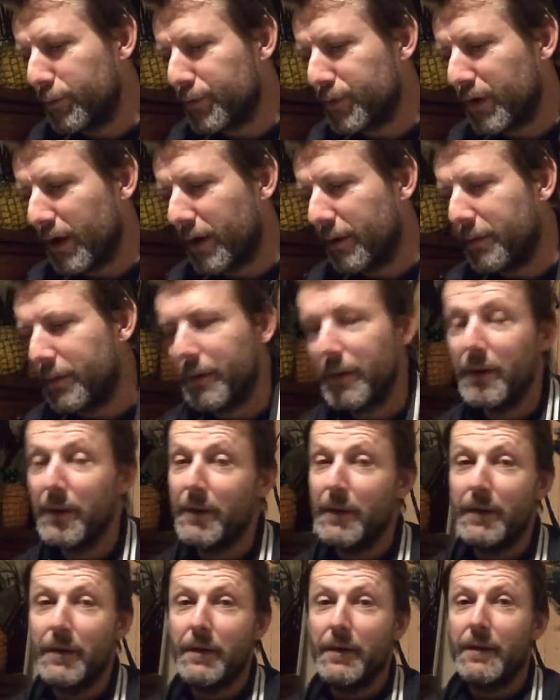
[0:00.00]
So
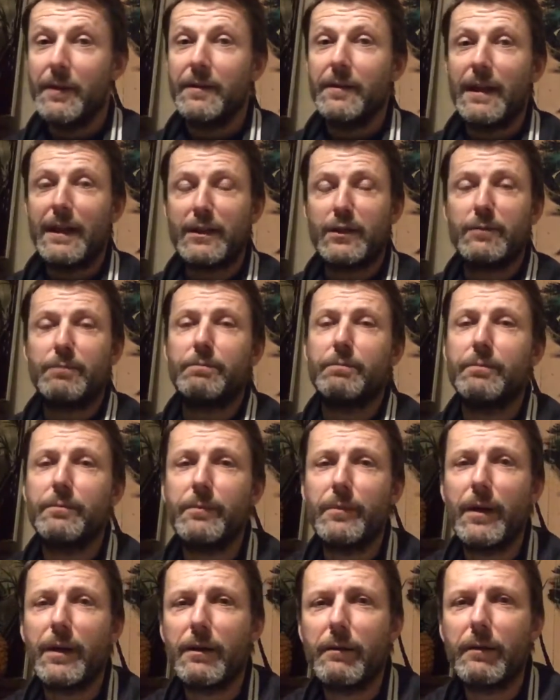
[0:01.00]
that's
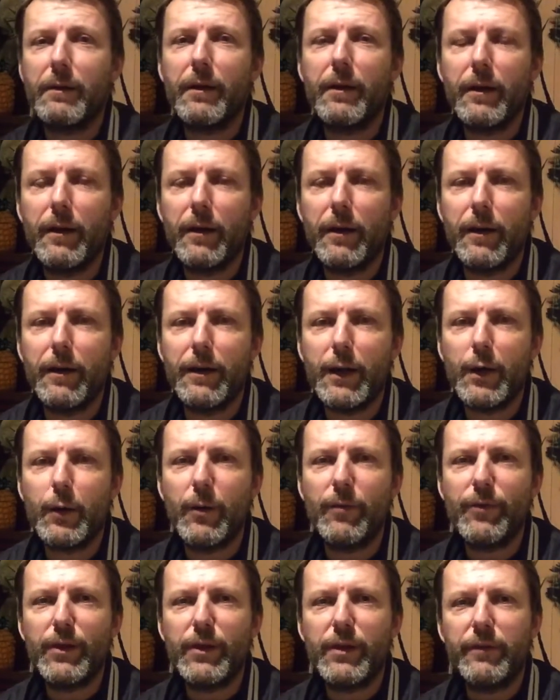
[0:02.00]
an
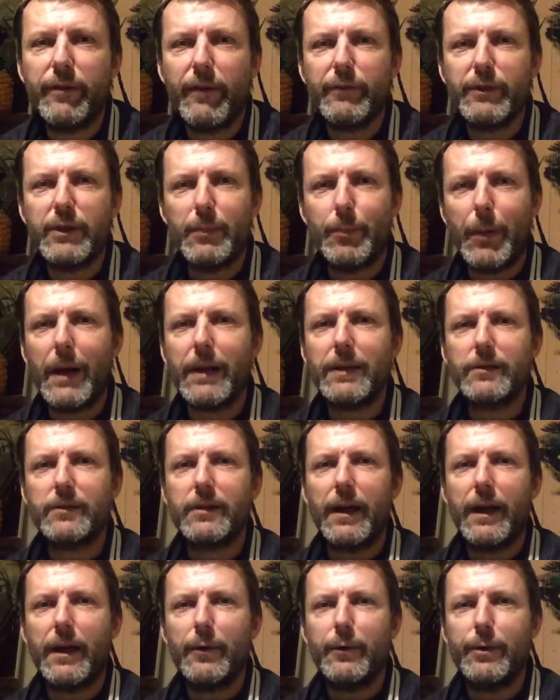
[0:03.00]
equivalent of having your pants
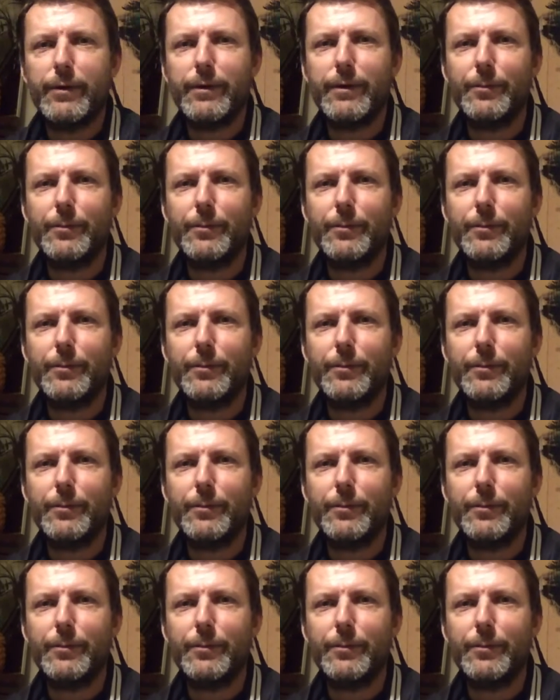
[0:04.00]
down,